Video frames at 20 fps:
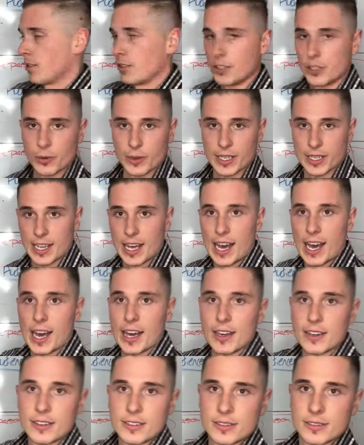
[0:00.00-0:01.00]
doing
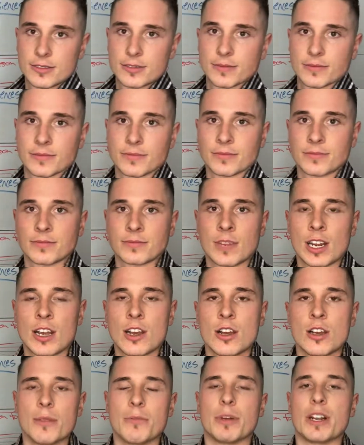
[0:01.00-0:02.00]
that,
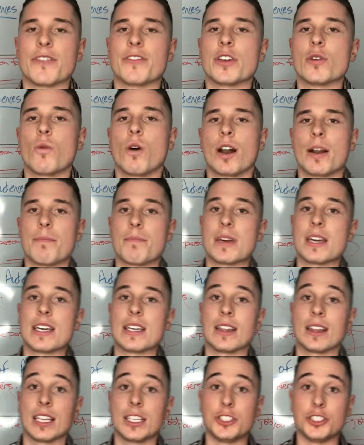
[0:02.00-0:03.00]
but if you want to be
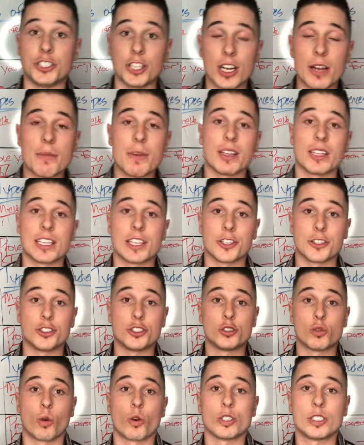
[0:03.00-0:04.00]
legitimately the
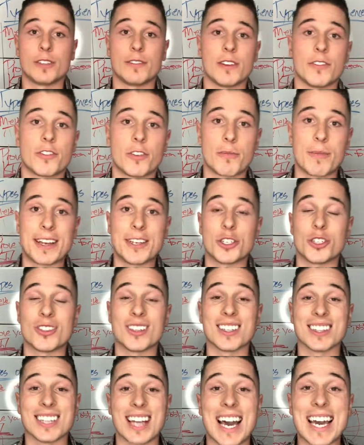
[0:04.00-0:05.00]
source of information, the
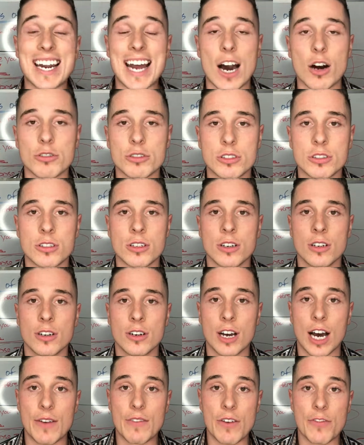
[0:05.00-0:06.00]
lighthouse
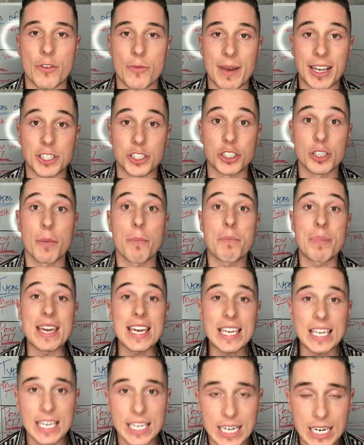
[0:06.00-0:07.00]
of information, the
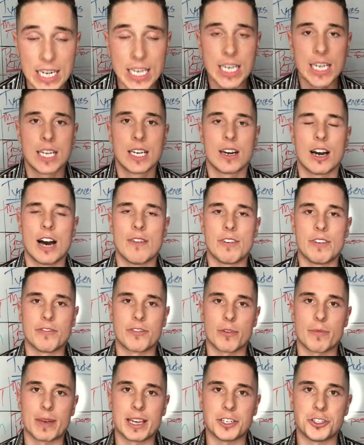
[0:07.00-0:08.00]
beacon of
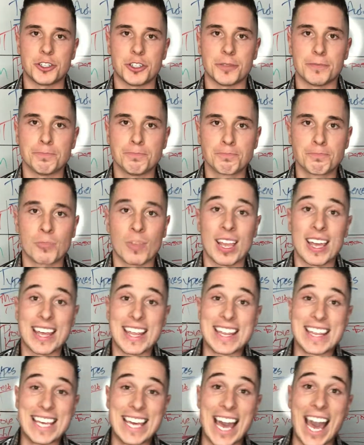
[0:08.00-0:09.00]
information,
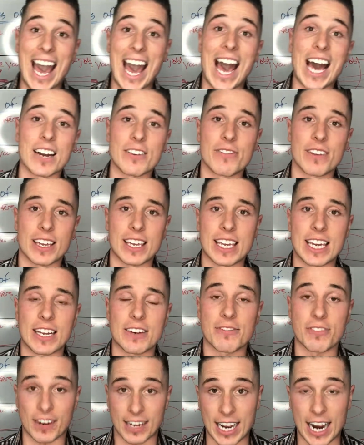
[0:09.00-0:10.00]
the advocate
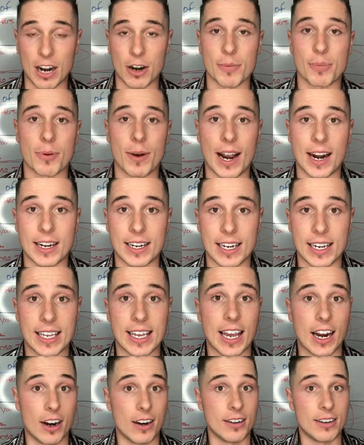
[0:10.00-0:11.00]
for chiropractic
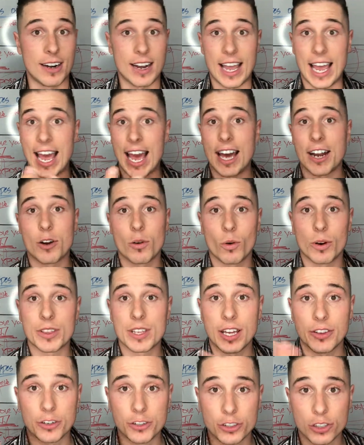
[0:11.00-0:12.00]
care and or the
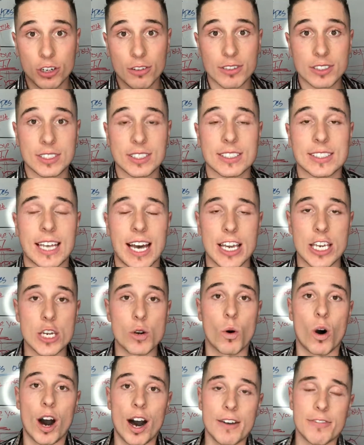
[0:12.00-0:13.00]
other services that you
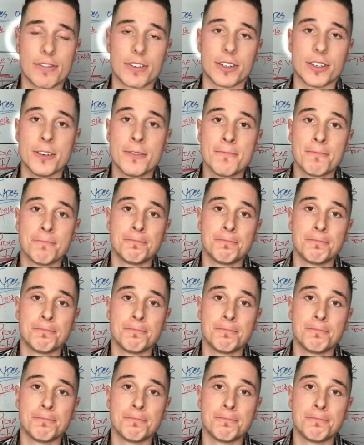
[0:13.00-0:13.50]
offer